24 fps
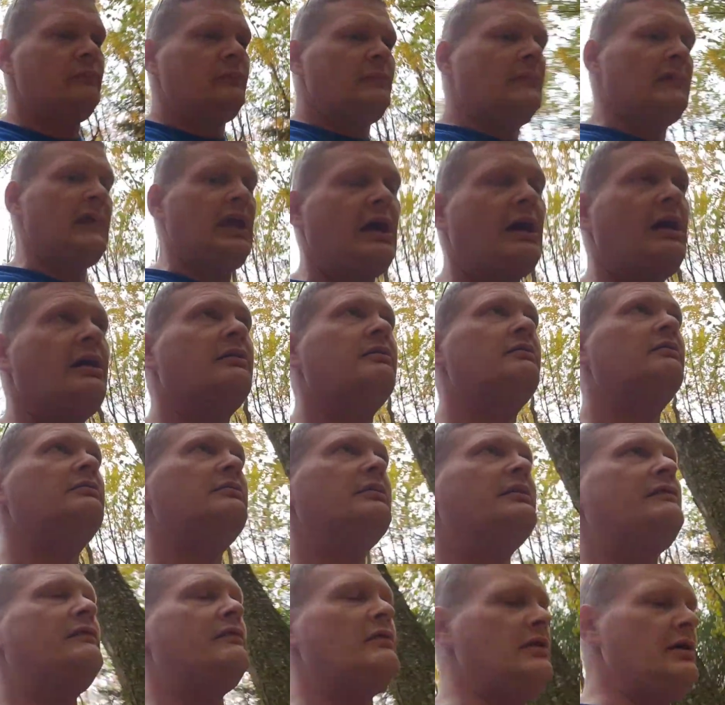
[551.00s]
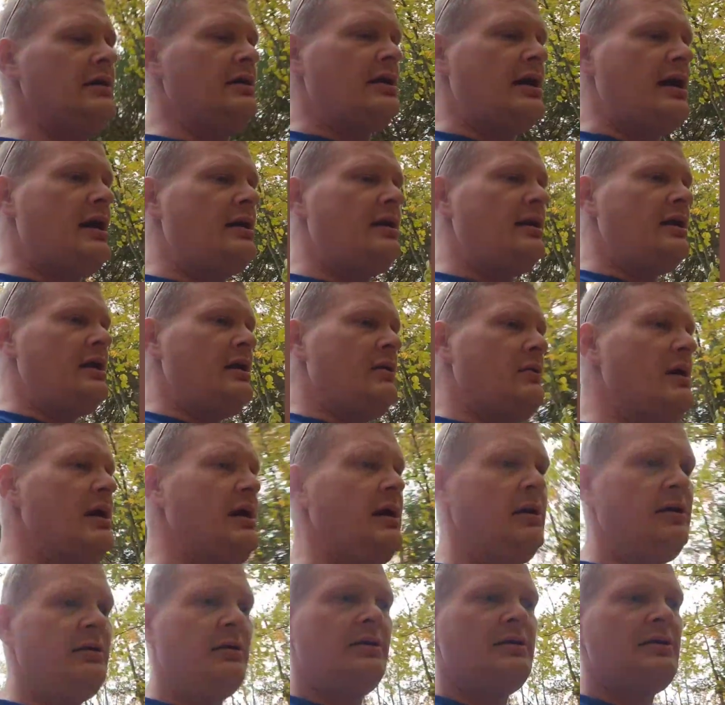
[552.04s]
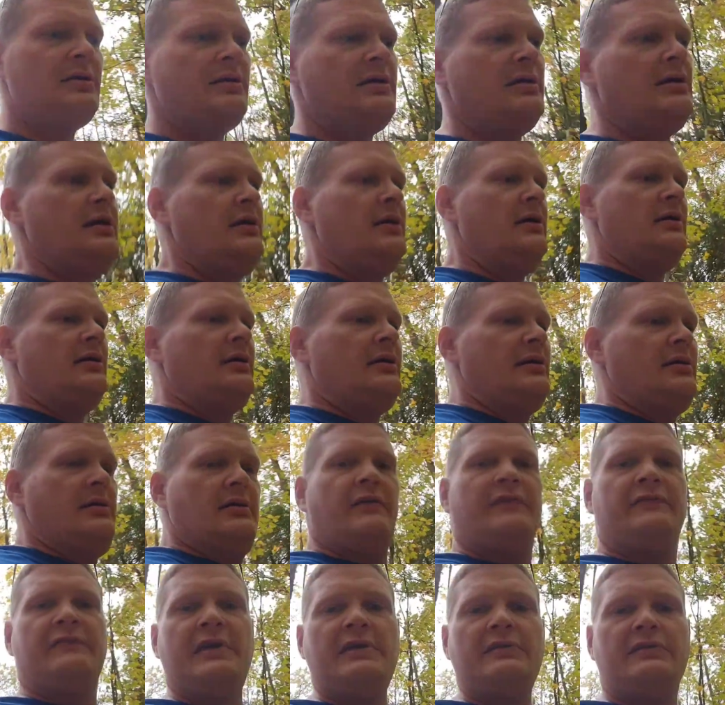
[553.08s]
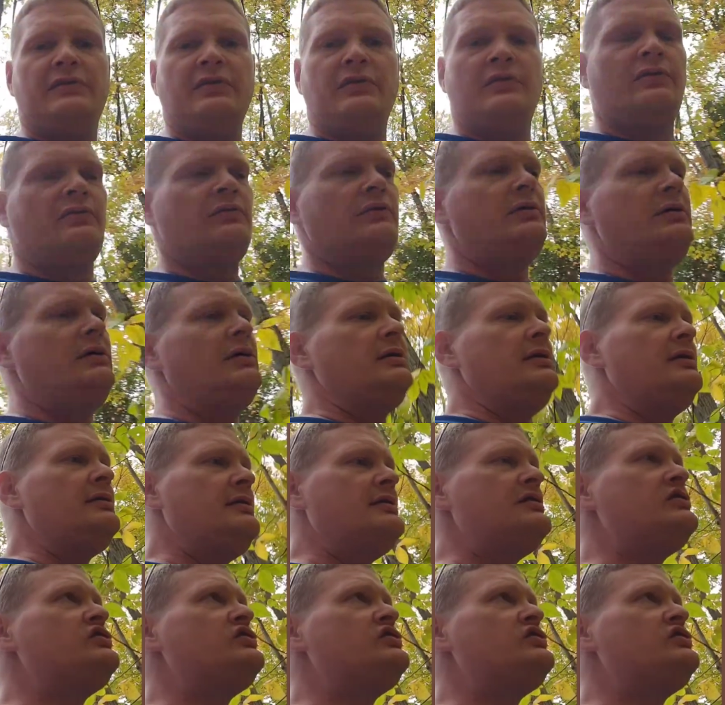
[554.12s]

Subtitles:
that's all I got. Anyway, stay tuned. This